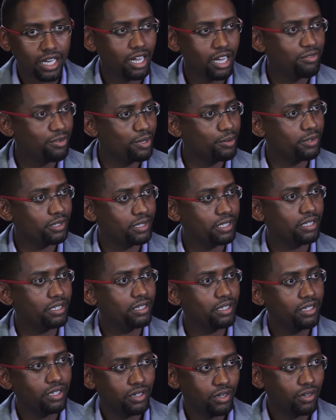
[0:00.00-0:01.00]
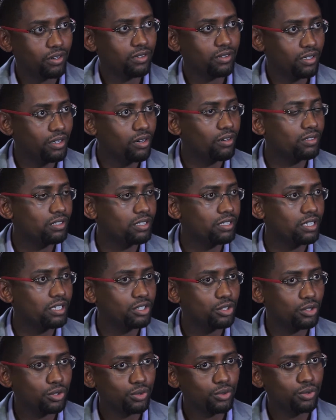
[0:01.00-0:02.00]
everybody on the
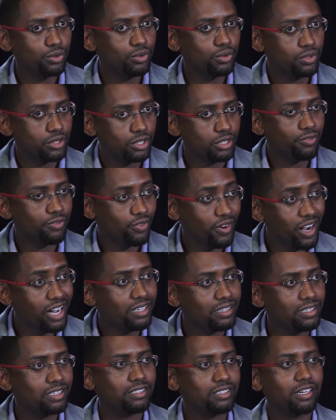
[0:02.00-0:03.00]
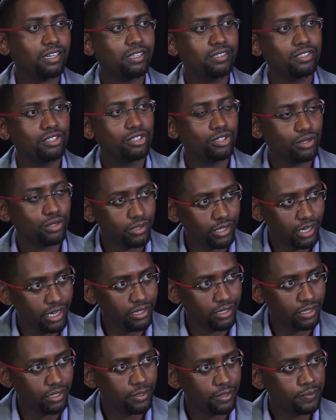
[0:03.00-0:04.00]
continent to define the challenges
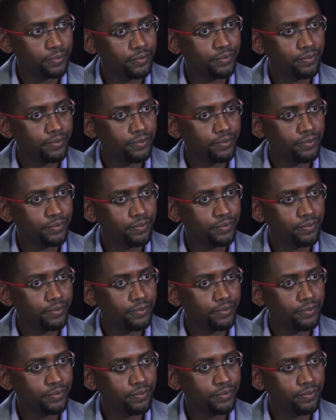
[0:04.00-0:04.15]
together